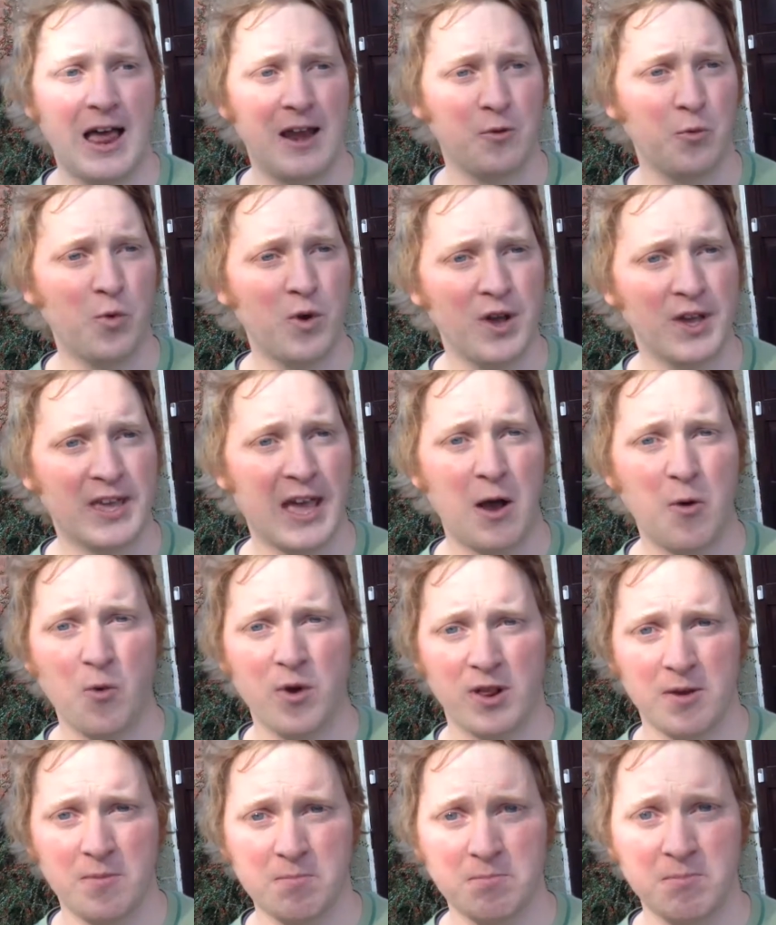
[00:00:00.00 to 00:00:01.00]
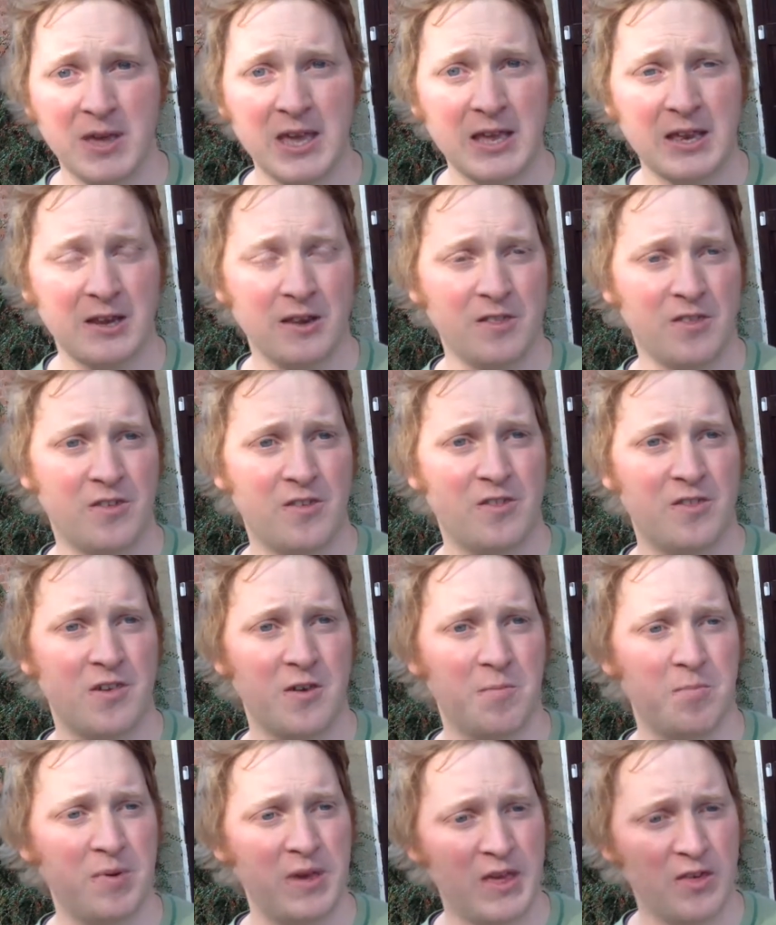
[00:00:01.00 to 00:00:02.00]
and work out what it means
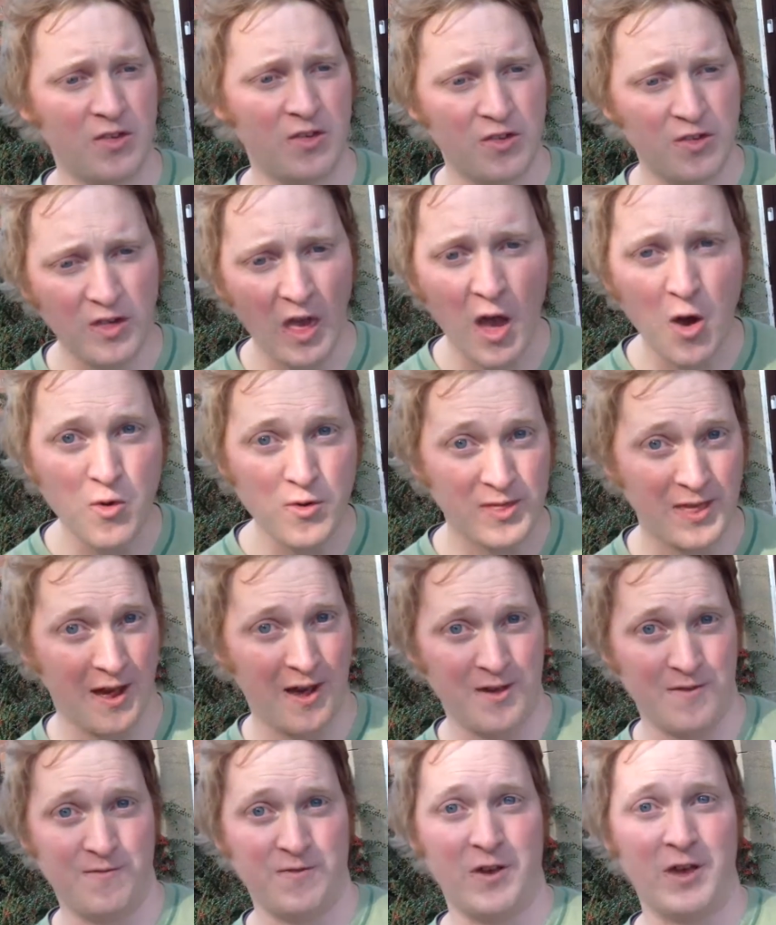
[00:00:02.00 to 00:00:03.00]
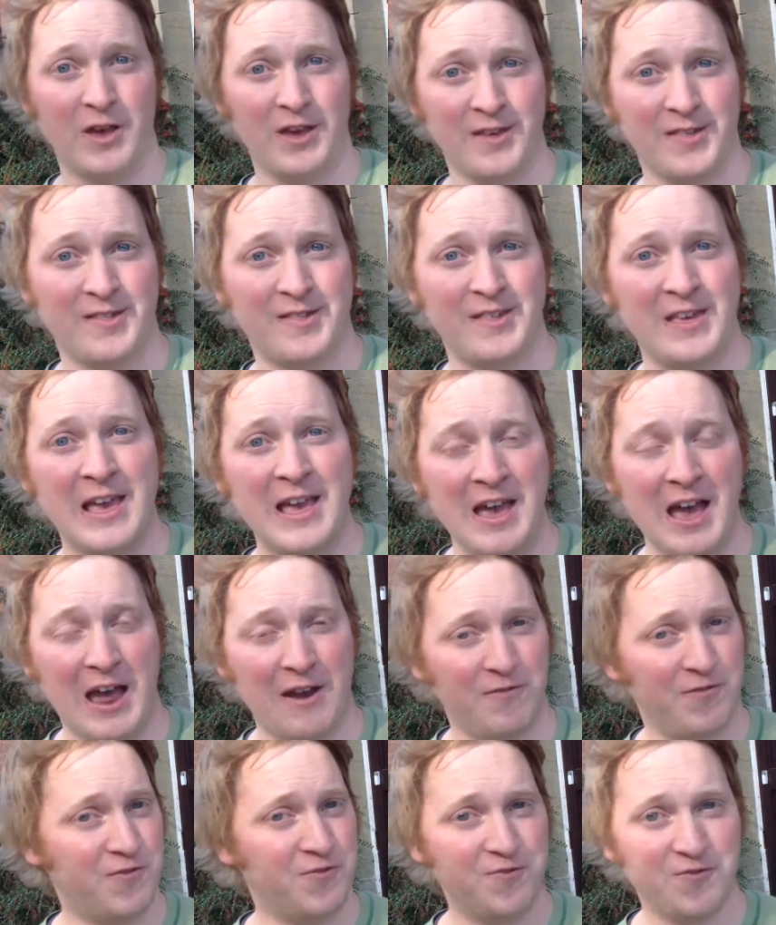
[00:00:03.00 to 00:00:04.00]
to be so diverse
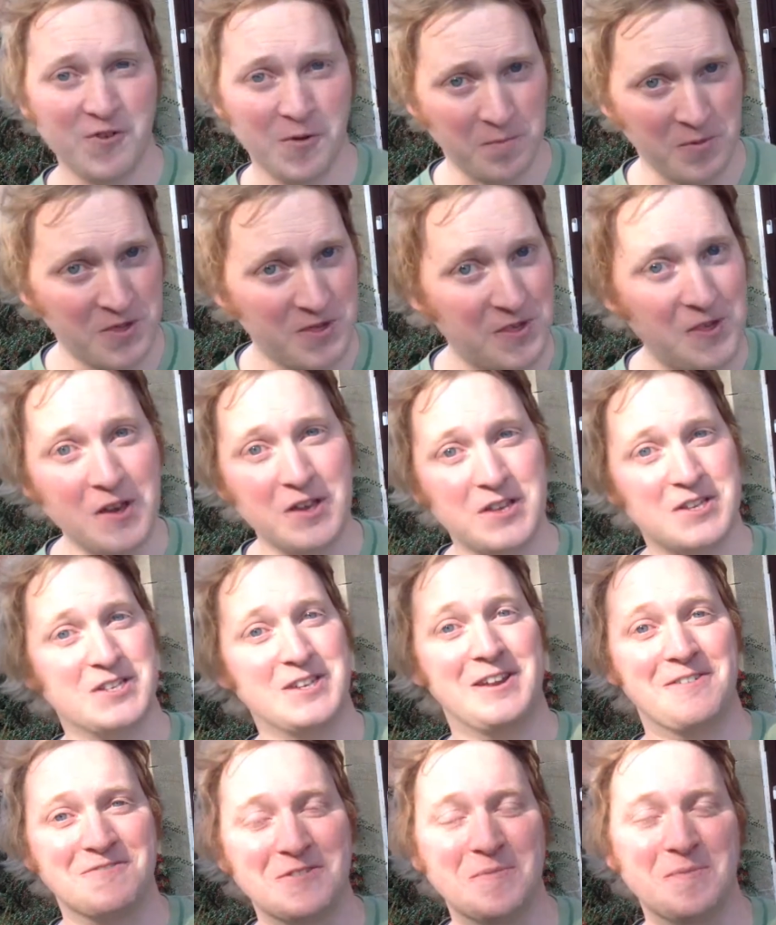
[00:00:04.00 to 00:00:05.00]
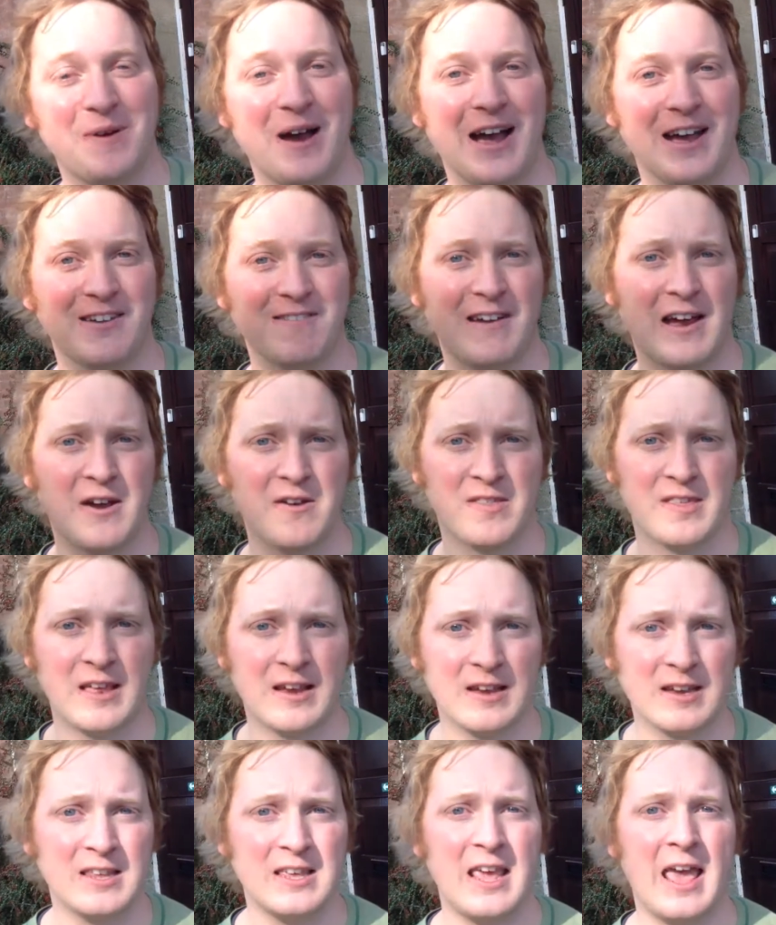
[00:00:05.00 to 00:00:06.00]
and from such different backgrounds,
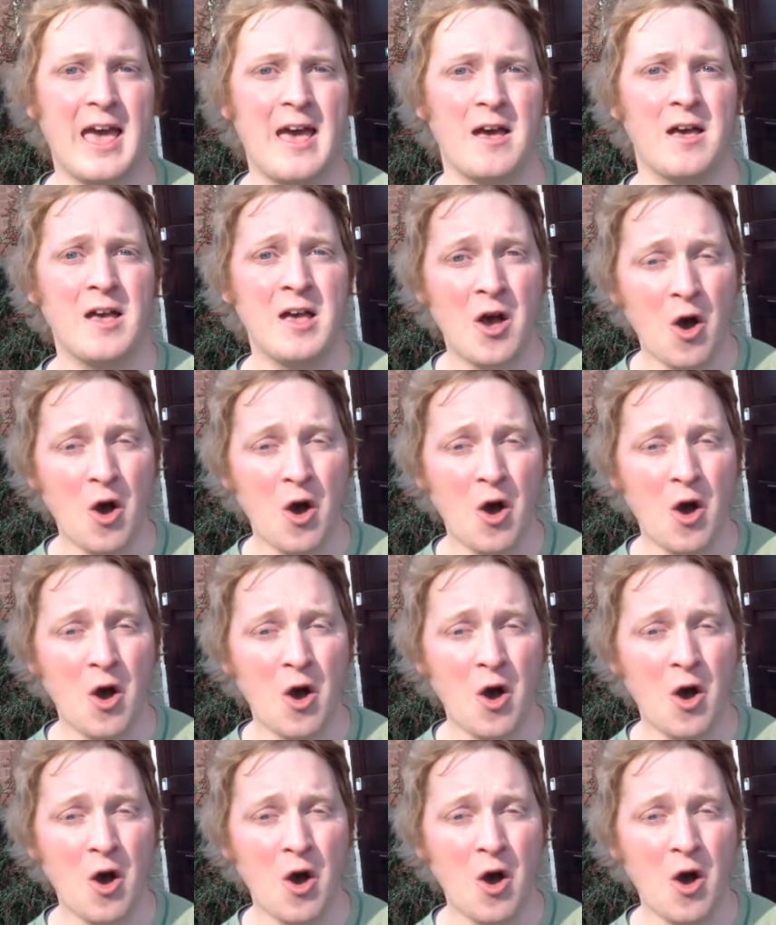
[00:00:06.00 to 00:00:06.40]
and yet